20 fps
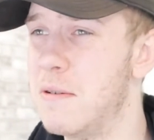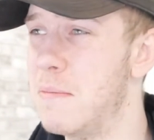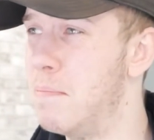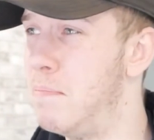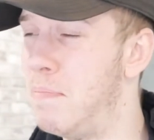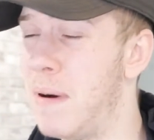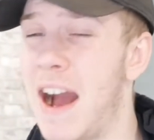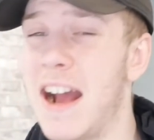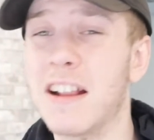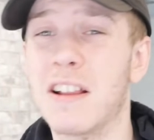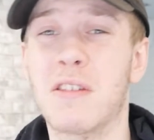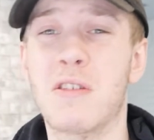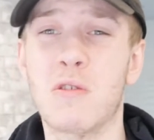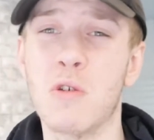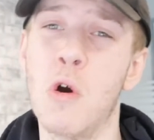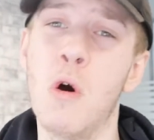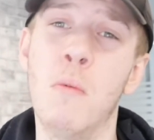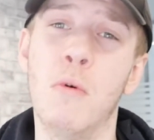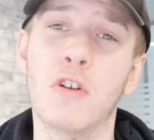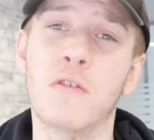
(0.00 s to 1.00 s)
backed
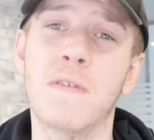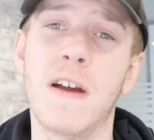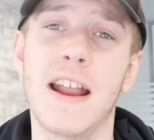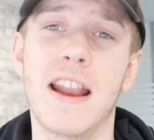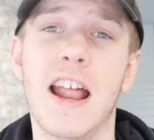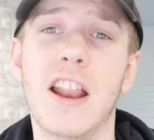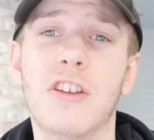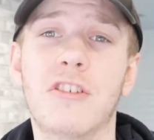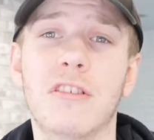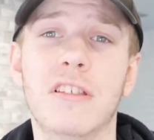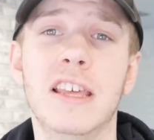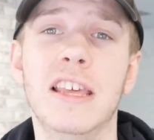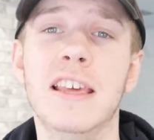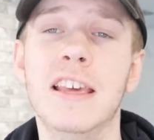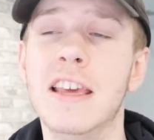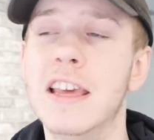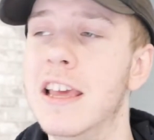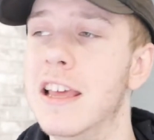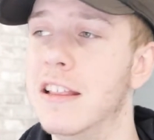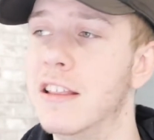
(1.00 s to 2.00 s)
so much financially.
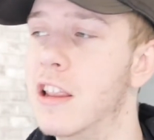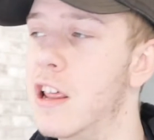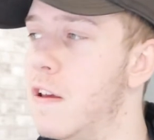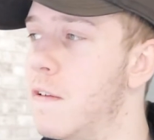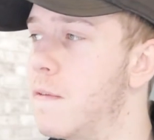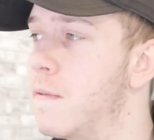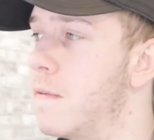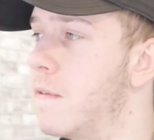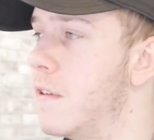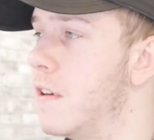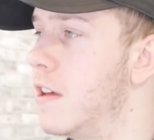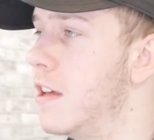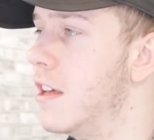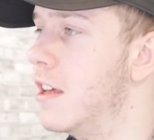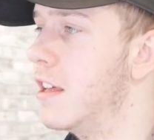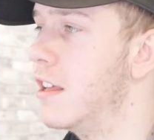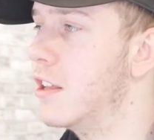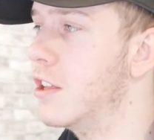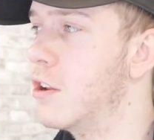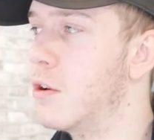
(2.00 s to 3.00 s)
They've
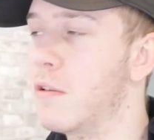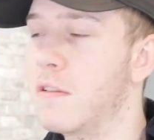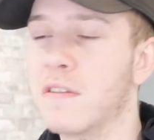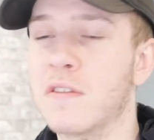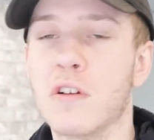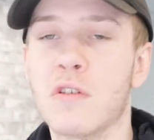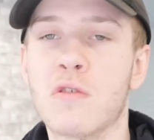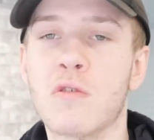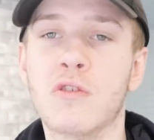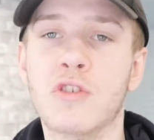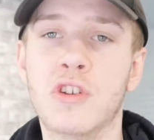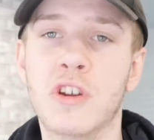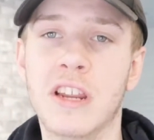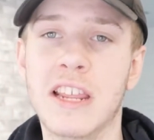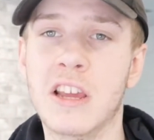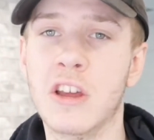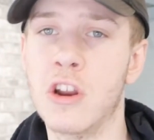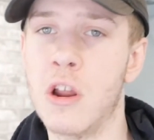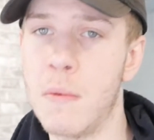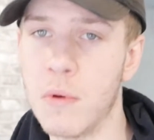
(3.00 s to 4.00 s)
got such an
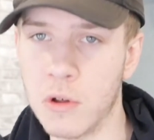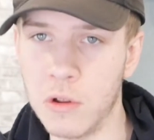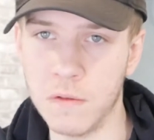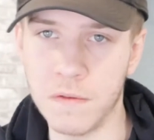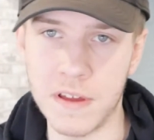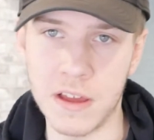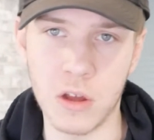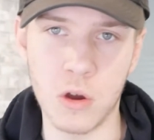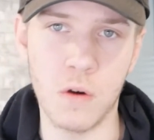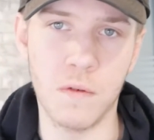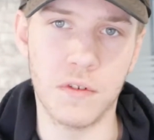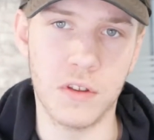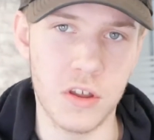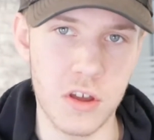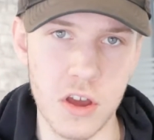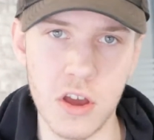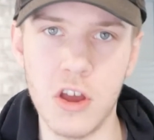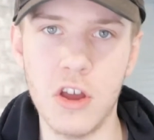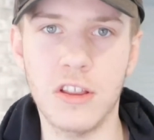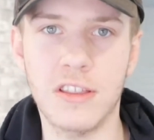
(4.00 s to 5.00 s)
economical thing over
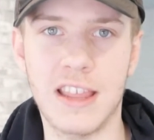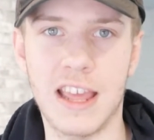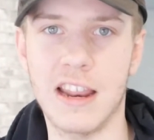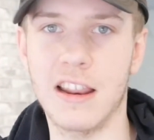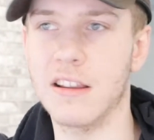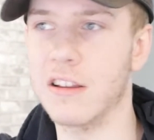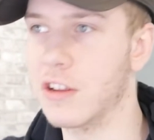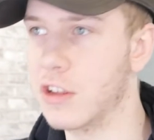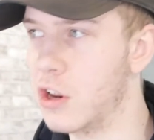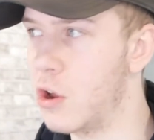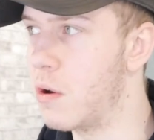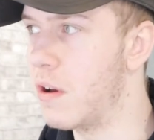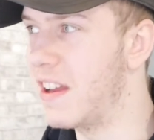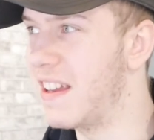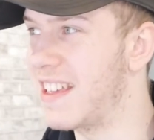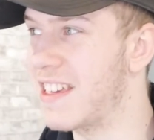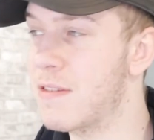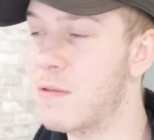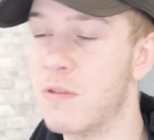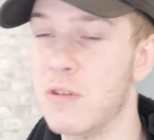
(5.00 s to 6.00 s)
there. Then
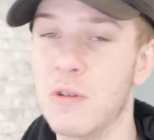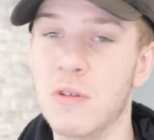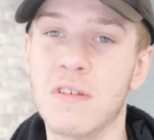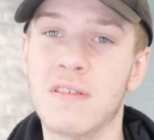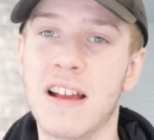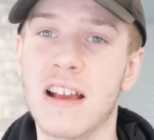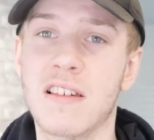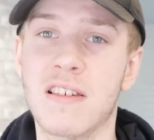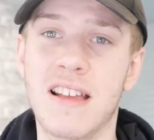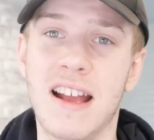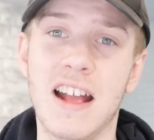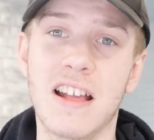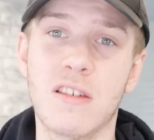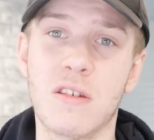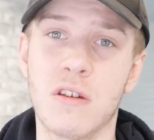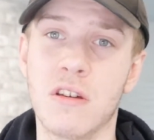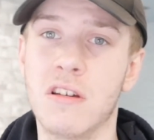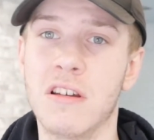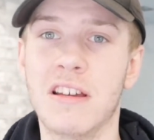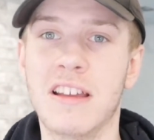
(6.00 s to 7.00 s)
as soon as that starts
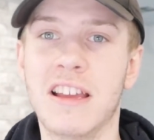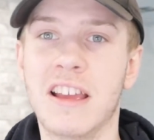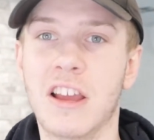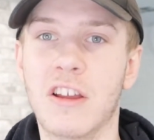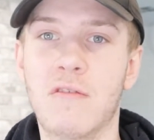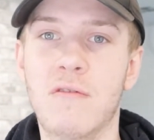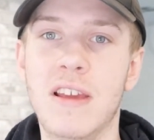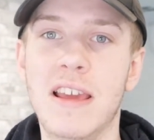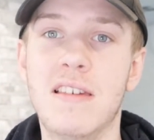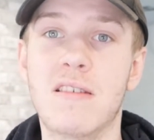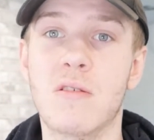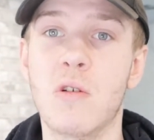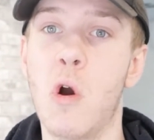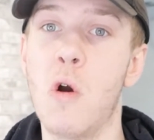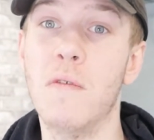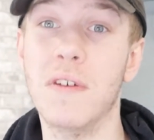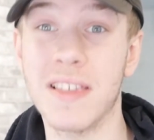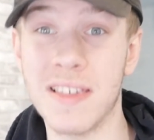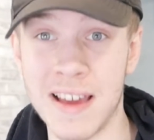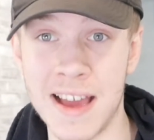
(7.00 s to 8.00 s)
to increase
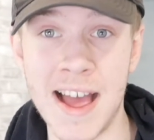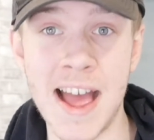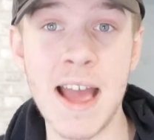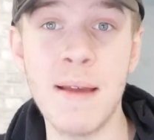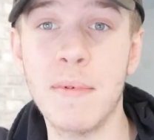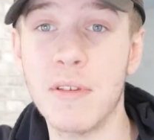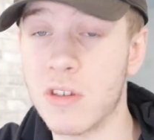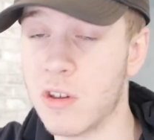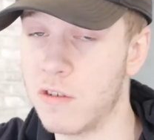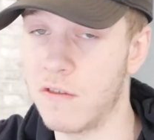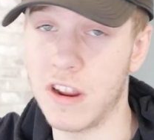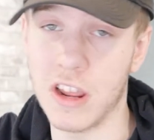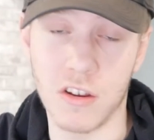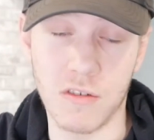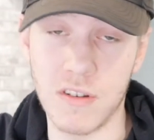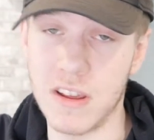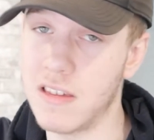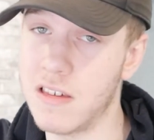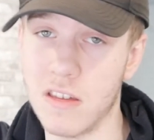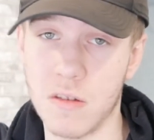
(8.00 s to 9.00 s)
over time, it's going to
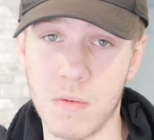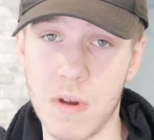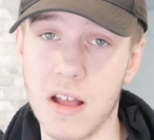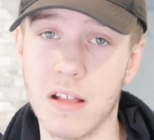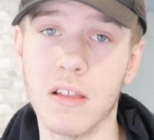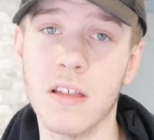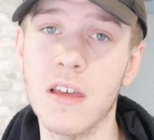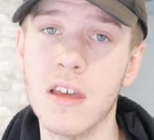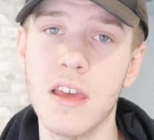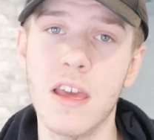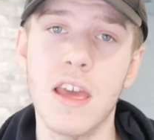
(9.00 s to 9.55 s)
increase as well.